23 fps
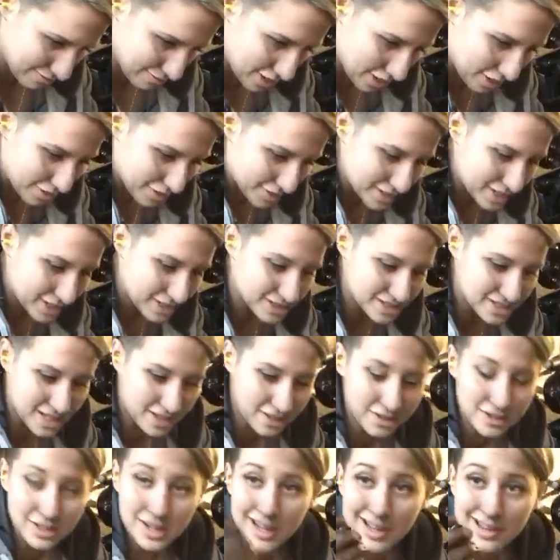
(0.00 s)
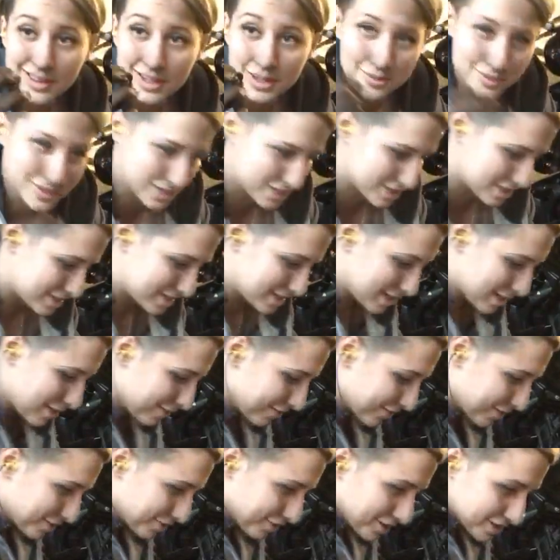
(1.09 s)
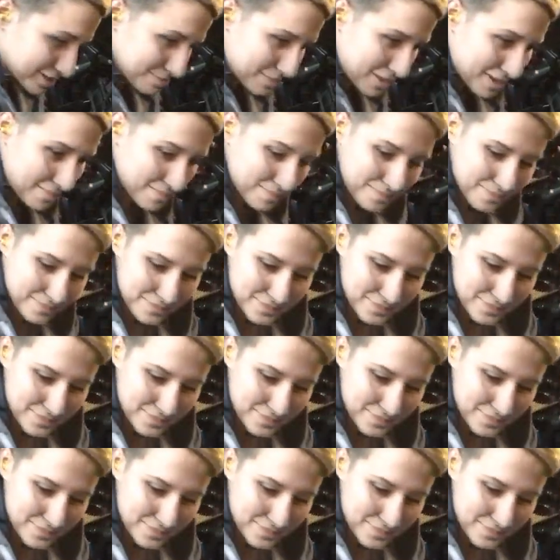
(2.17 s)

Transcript: Oh, here's the other nut that was just sitting over in the wrong spot.